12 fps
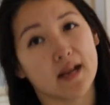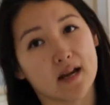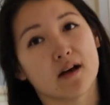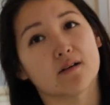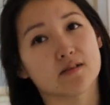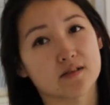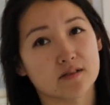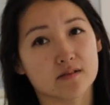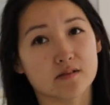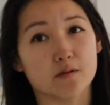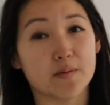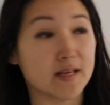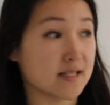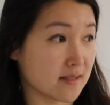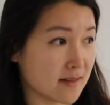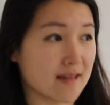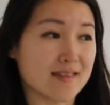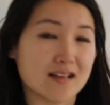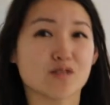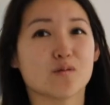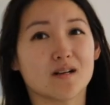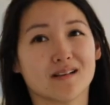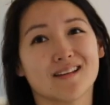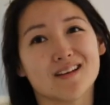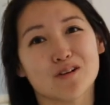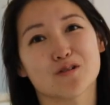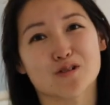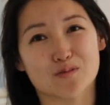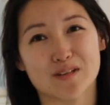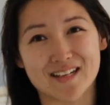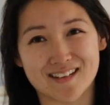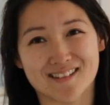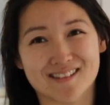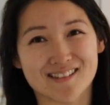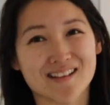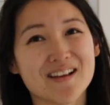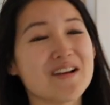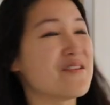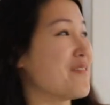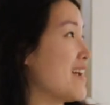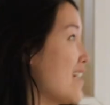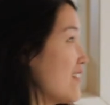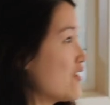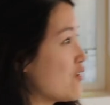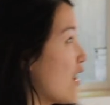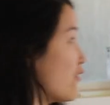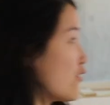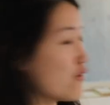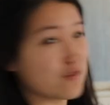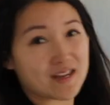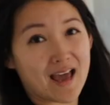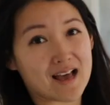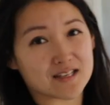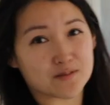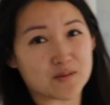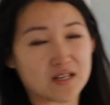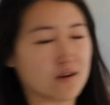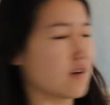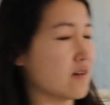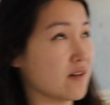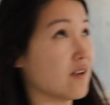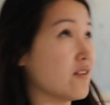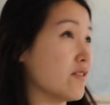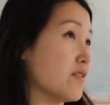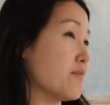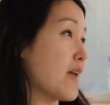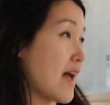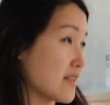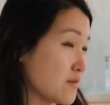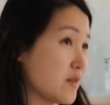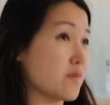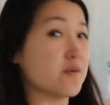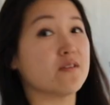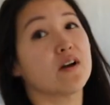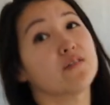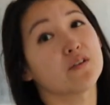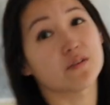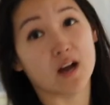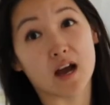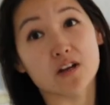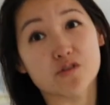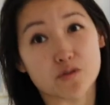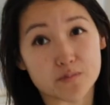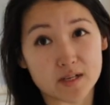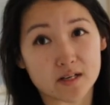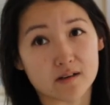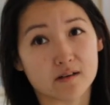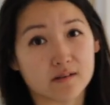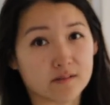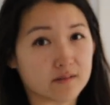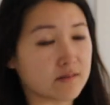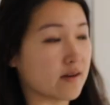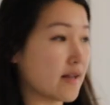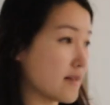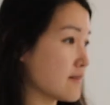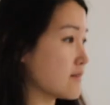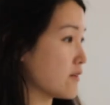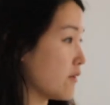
main house. Okay. So basically, and that's what a legal suite is. Yeah. Right? And you have your own gas meter, or not your gas -hmm. meter, mm-hmm, but you have your mm-hmm. own hydrometer. Okay. Right?